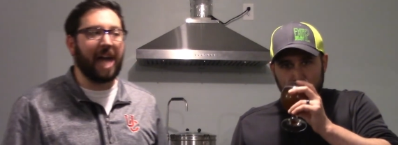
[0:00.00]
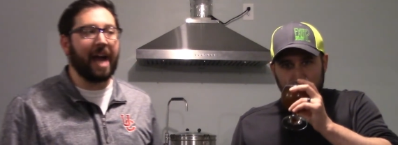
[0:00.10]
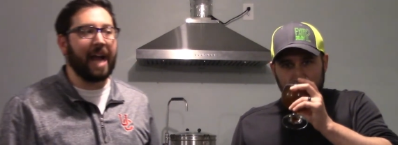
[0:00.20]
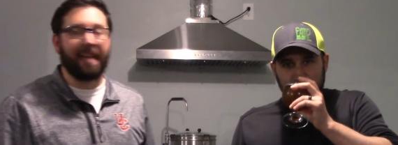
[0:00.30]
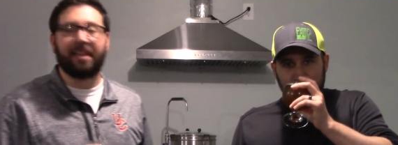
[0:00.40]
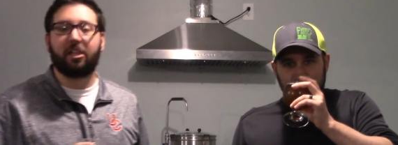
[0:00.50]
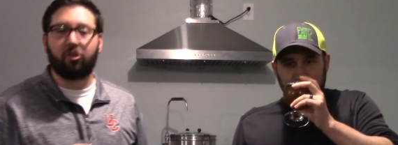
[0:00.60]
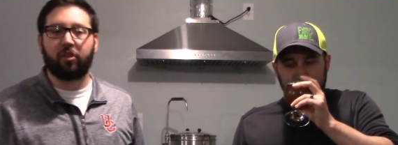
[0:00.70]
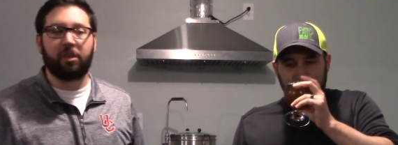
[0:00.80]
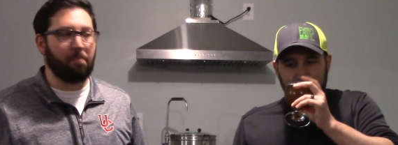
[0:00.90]
Speaker 1: I, I
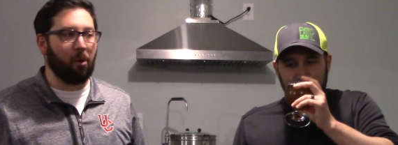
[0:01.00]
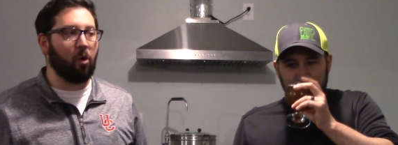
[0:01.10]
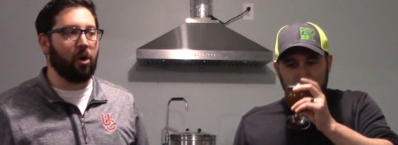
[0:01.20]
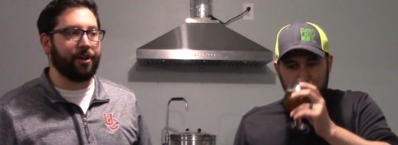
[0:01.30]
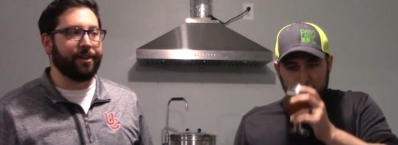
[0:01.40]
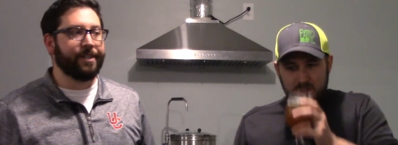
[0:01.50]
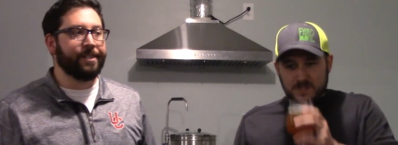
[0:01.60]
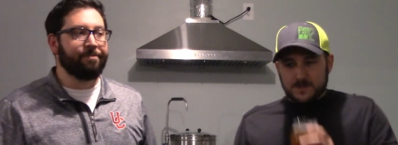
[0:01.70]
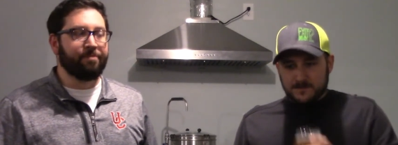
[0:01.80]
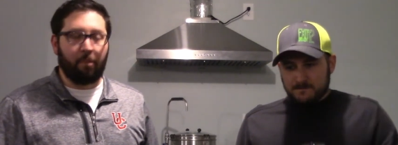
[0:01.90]
literally poured
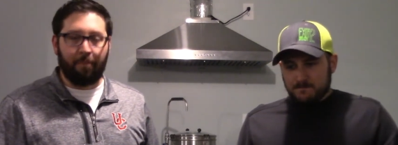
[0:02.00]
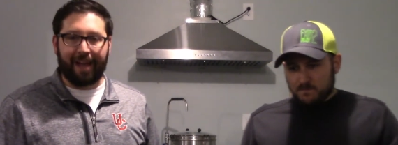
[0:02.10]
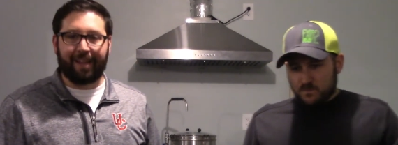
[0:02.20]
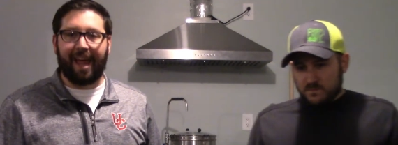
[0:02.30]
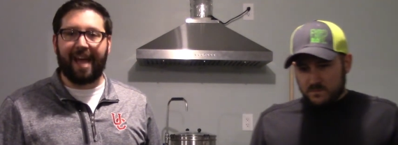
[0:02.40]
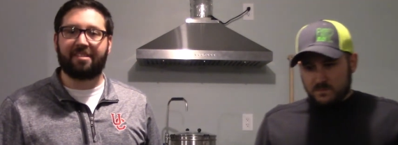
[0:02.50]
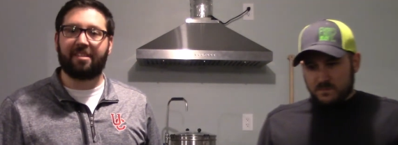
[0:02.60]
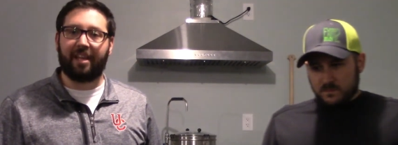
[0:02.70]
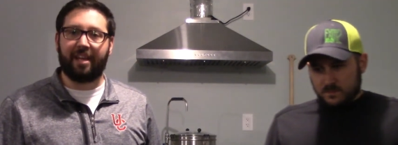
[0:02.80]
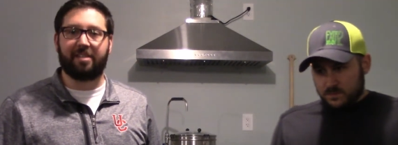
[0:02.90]
my glass and
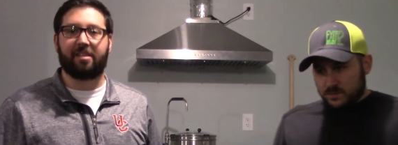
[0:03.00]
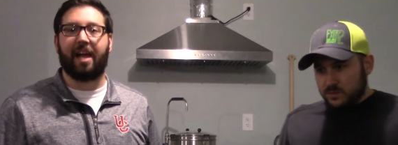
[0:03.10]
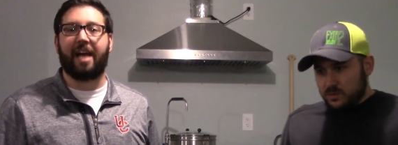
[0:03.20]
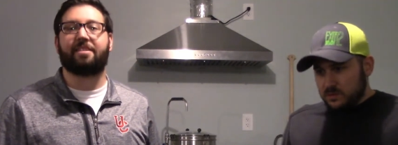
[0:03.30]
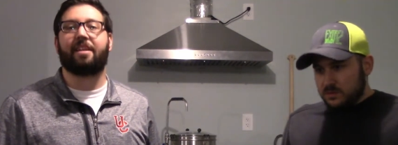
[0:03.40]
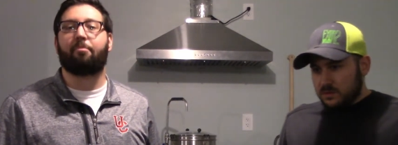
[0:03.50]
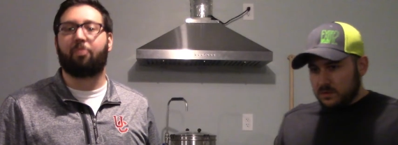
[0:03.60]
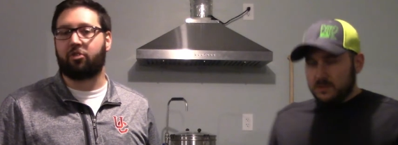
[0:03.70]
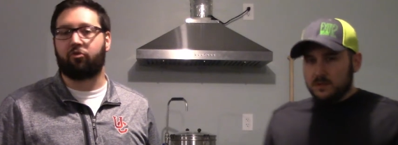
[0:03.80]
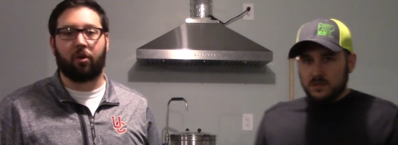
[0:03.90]
then his glass, and I
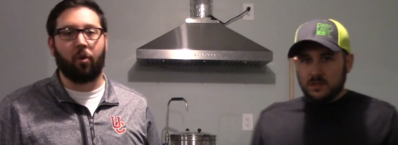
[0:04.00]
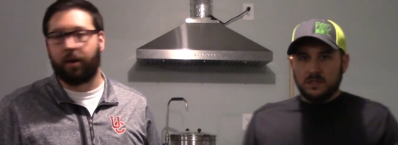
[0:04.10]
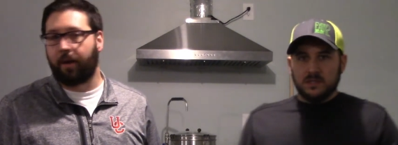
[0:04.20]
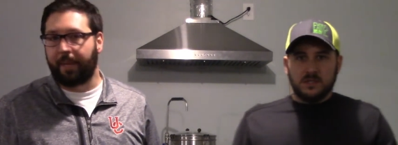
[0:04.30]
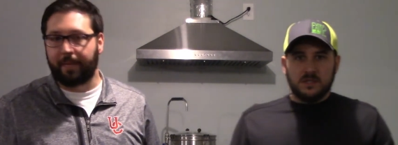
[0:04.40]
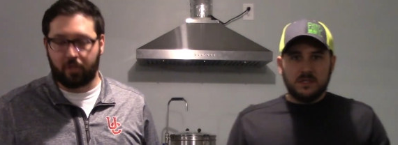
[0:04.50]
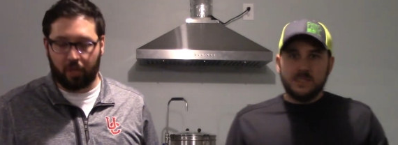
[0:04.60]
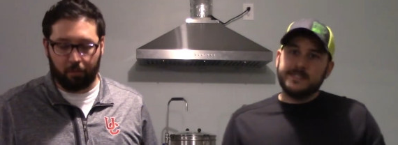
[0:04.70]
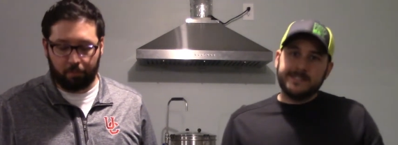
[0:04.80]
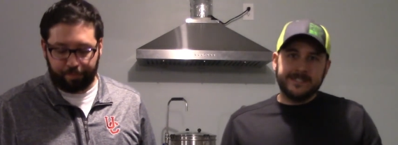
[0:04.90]
press record. I mean,
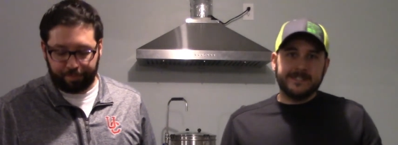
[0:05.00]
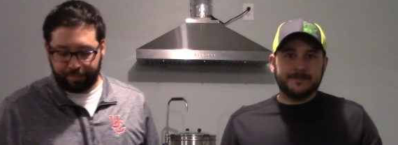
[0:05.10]
so yeah.